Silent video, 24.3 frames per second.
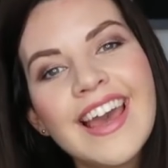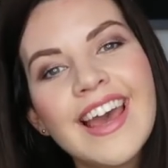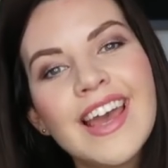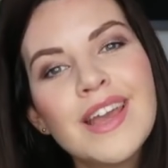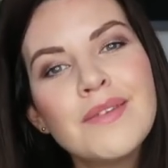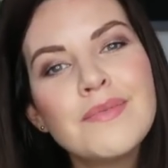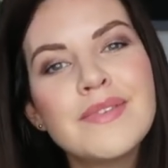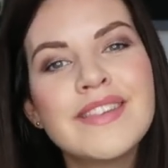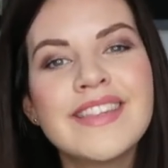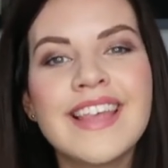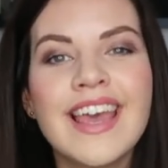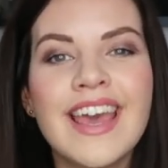
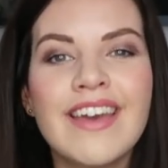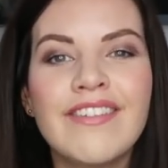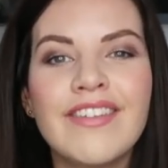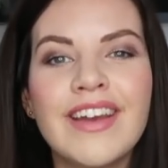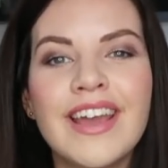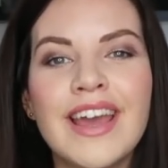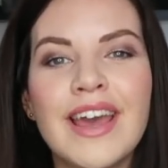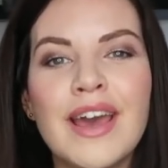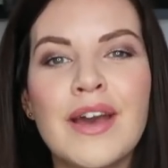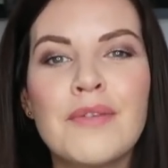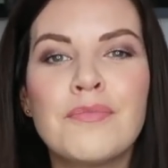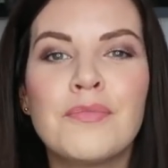Hi, I'm
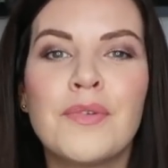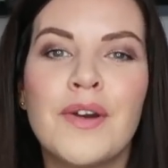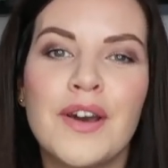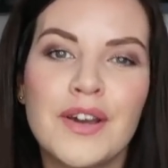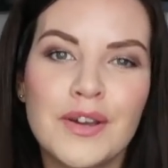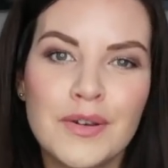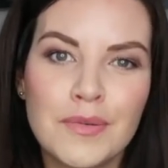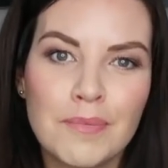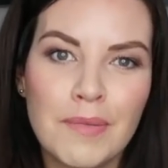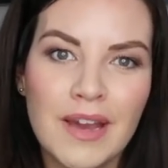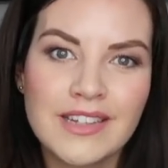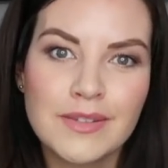Sarah and
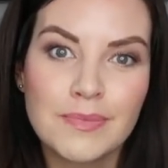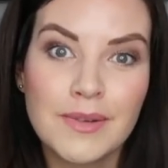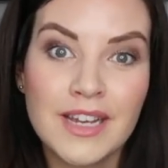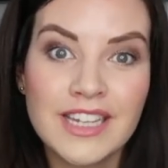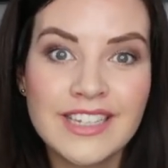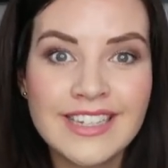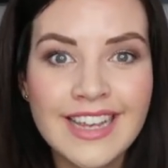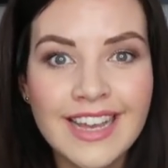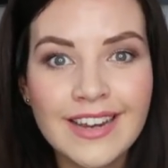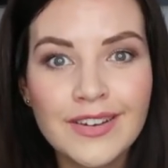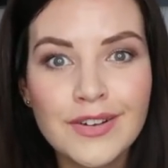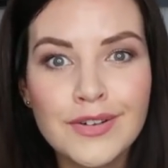welcome back to my
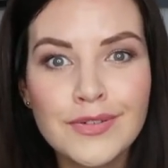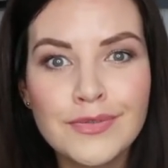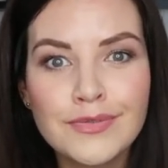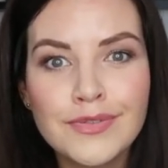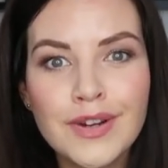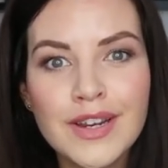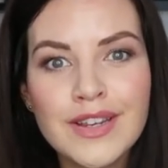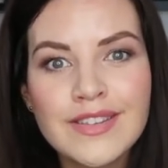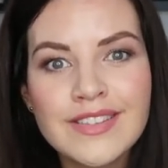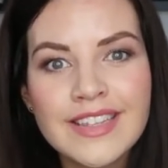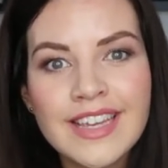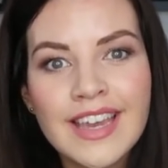channel
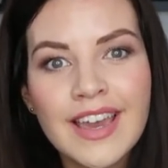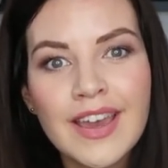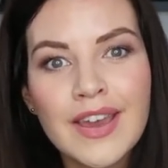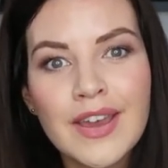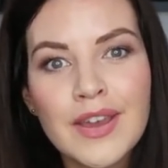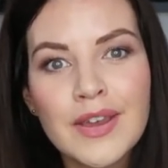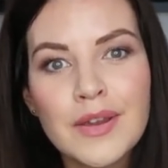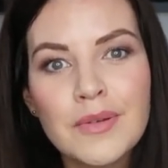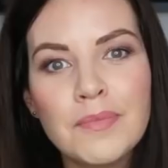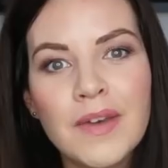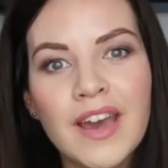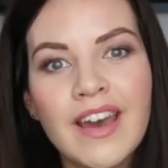
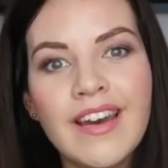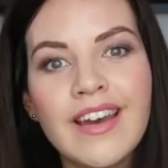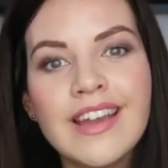Roseyhome.